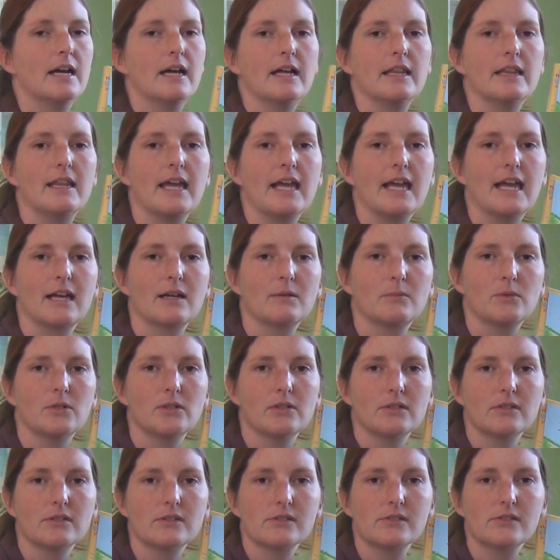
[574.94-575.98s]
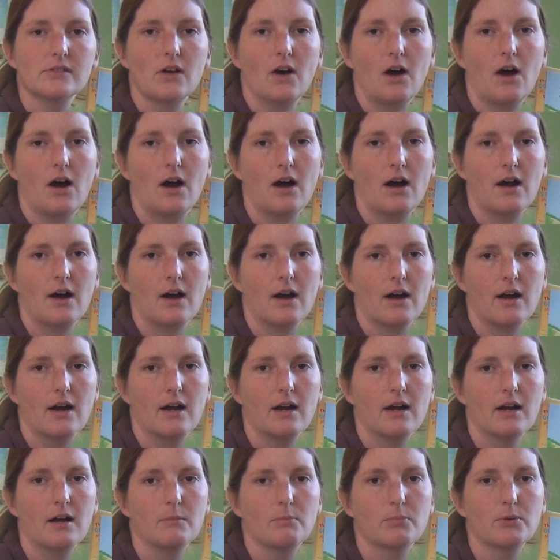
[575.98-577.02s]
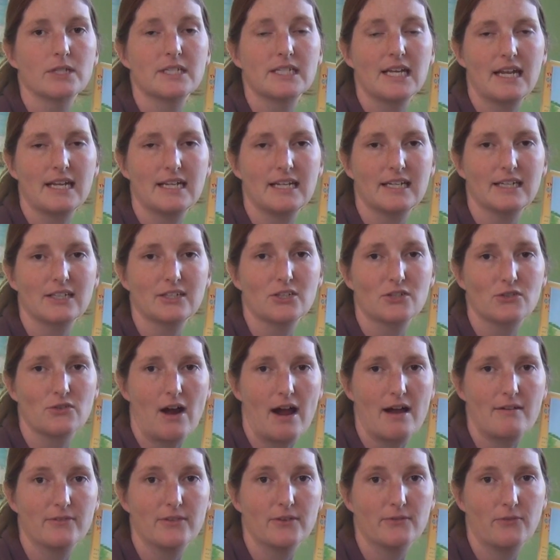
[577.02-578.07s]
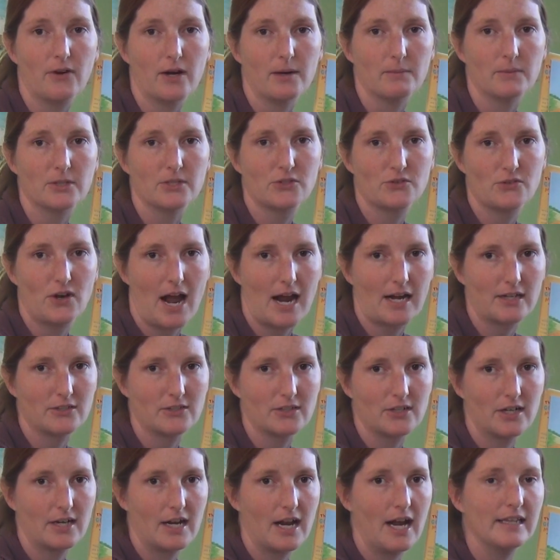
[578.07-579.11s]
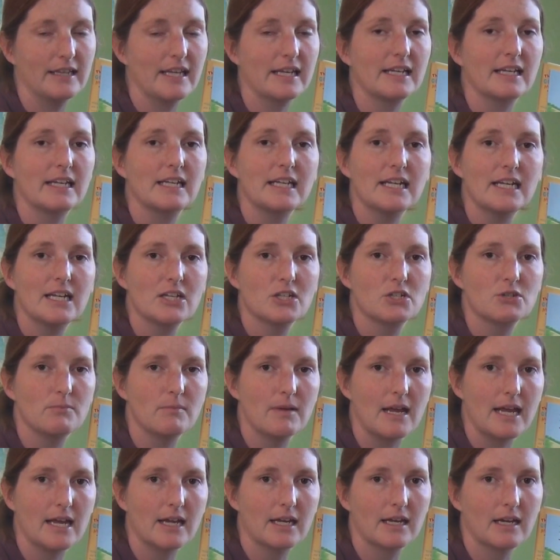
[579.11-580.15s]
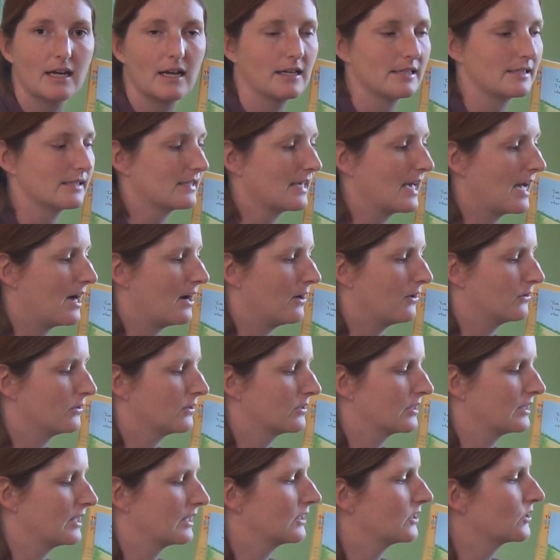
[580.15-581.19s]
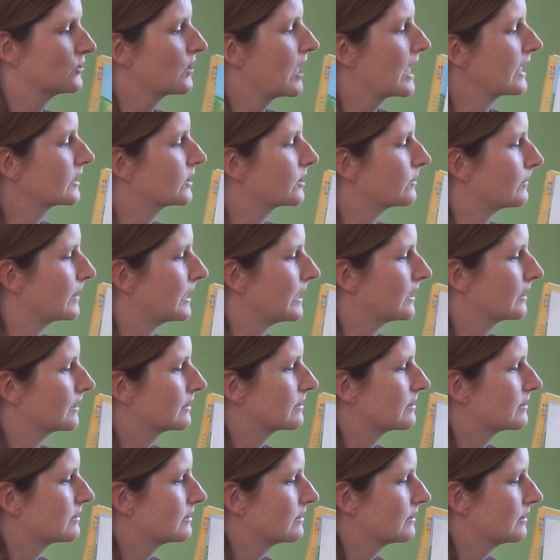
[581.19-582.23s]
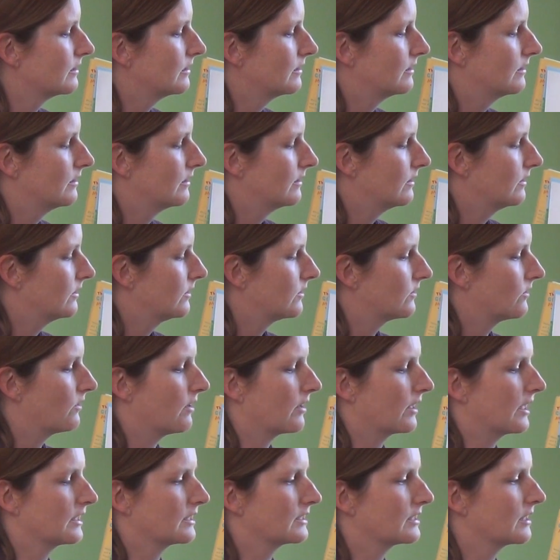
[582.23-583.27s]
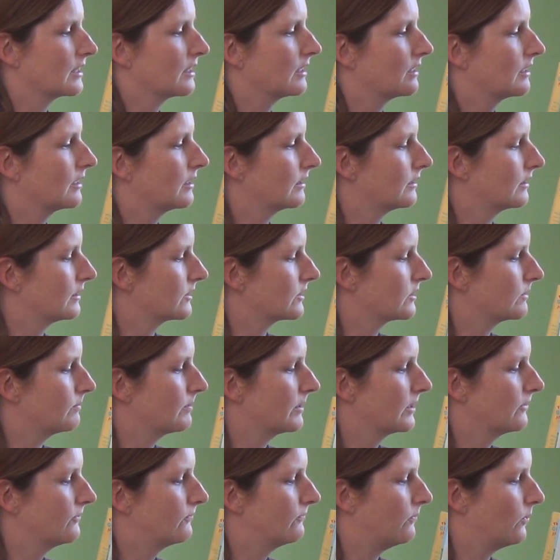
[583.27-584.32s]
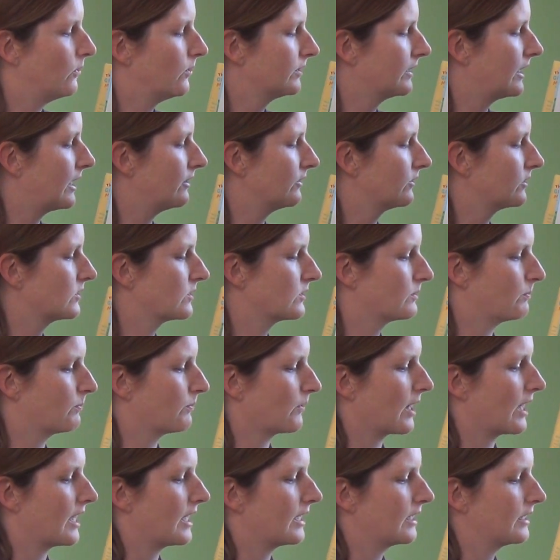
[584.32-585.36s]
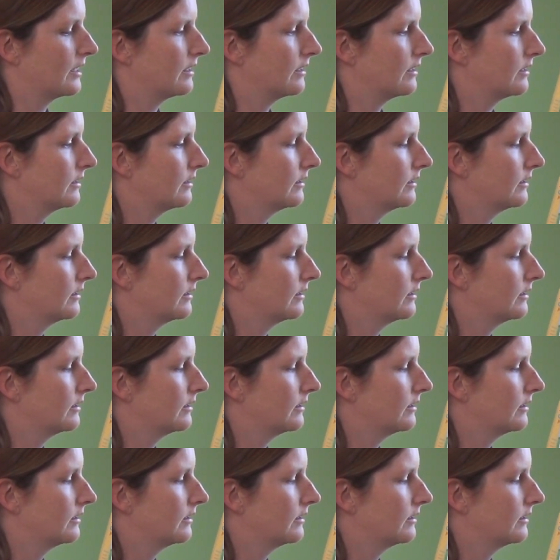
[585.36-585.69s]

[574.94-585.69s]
the animals are pretending to drive the farmer's tractor, and they can each make a sound that the tractor makes. So I'll get to there's a big fold-out spread.